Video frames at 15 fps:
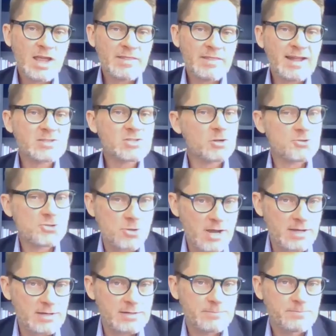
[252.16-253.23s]
And that's on
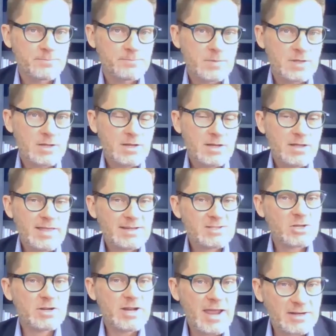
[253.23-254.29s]
trade,
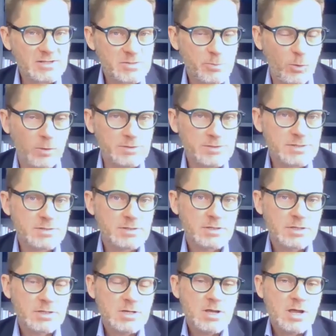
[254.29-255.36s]
that's on exports.
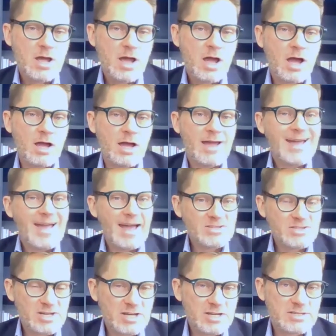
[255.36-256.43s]

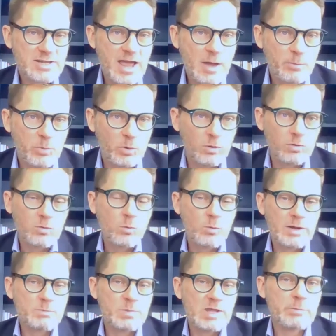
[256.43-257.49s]
As an example,
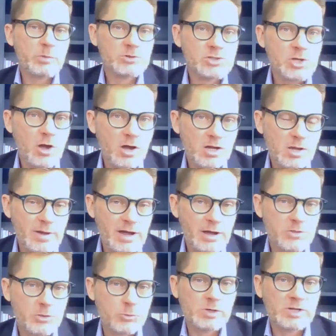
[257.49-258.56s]
when people talk
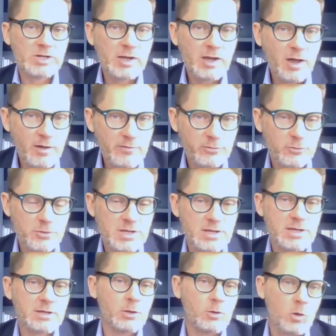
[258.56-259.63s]
about the recovery
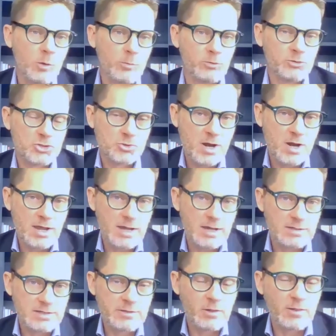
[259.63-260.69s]
in global
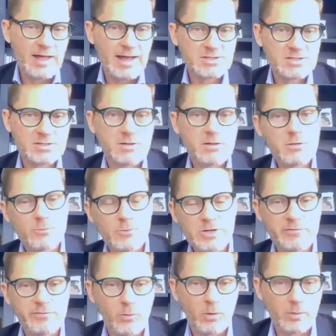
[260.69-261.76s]
trade in the last
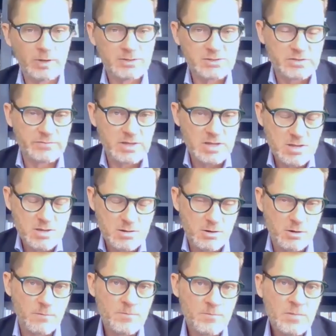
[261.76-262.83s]
3 to 4 months of the
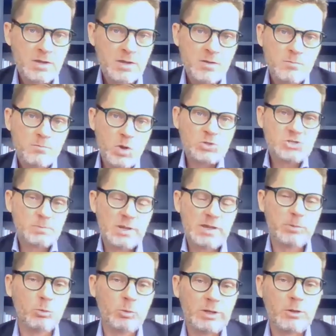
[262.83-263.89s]
year, most
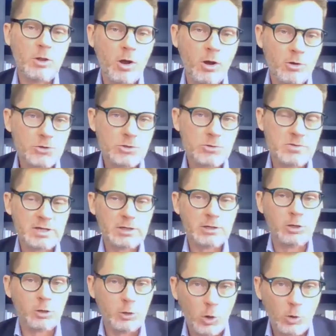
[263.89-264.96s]
people will argue
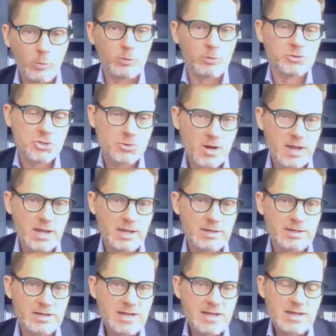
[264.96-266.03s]
that global
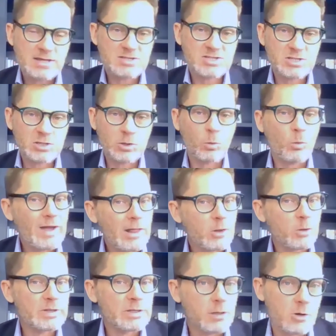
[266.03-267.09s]
trade is still
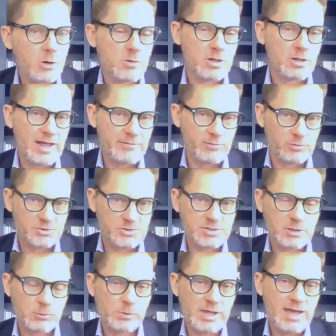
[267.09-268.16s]
well below the
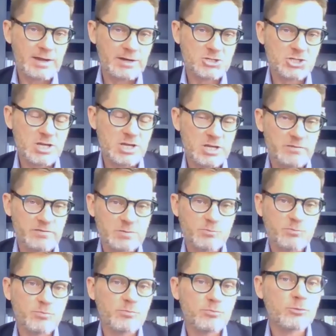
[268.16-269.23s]
levels that we had achieved
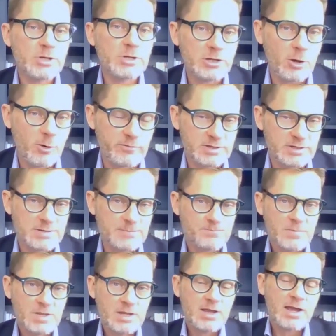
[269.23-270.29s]
pre-COVID.
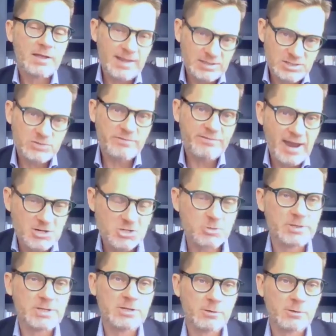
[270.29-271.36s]
And that's
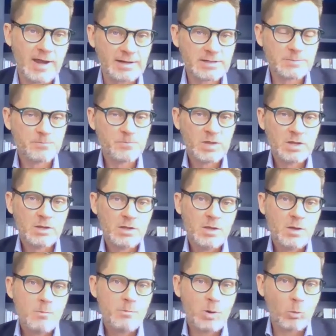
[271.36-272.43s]
factually correct.
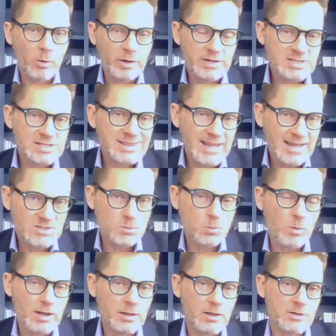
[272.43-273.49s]
But what is less
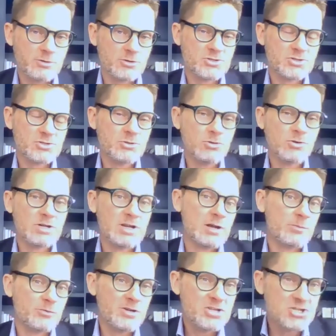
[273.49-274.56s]
well understood
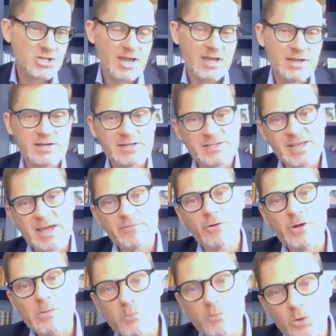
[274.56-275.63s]
and appreciated is that
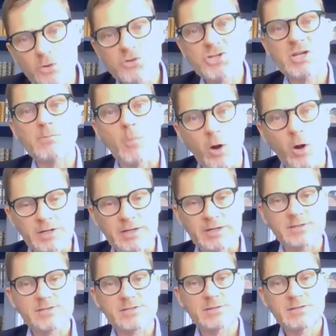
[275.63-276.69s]
for emerging
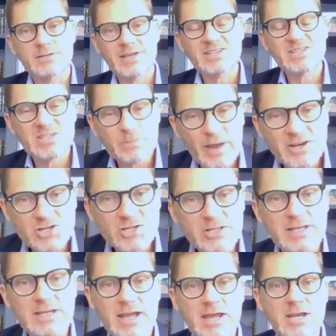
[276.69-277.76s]
markets,
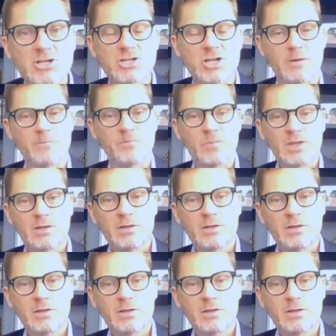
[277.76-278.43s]
especially in Asia,